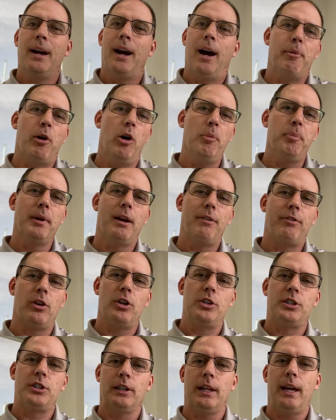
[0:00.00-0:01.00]
I'm hoping I've
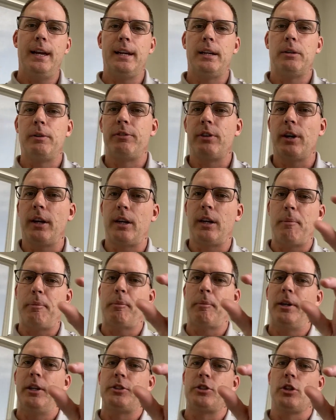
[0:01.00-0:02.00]
earned your like. We've got a couple
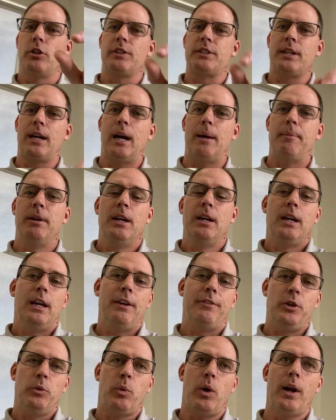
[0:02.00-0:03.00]
minutes over time.
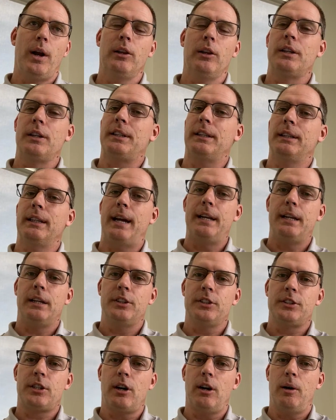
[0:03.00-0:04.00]
If you want to look at the lighting on
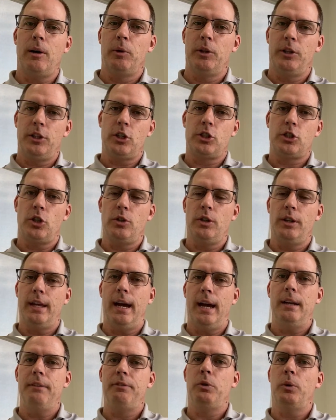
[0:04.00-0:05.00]
this car, I'm willing to show you
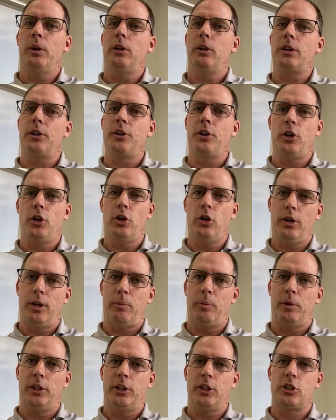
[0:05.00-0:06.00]
that. If you want to look under the hood, I'm
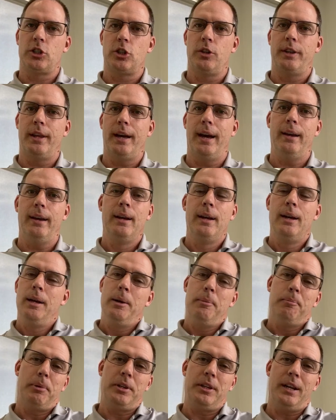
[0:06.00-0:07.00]
willing to show you that.
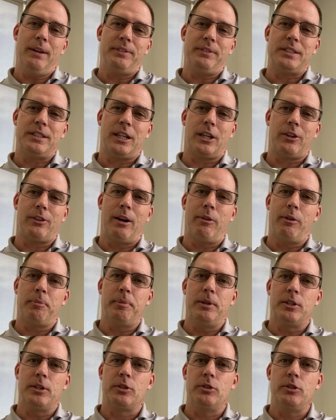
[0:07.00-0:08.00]
But you'd have to stick around
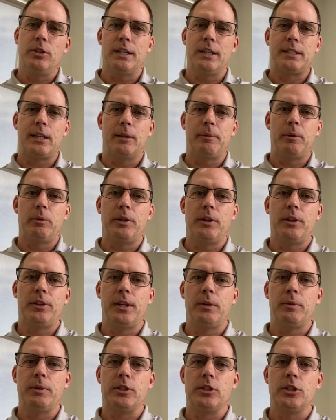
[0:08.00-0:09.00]
with me. So you guys tell me
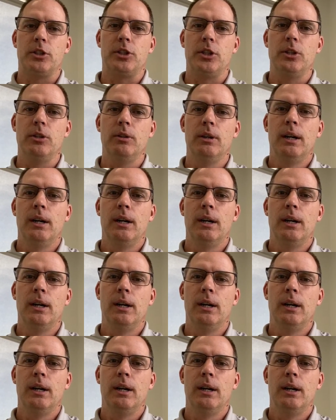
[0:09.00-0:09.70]
what you think we should do.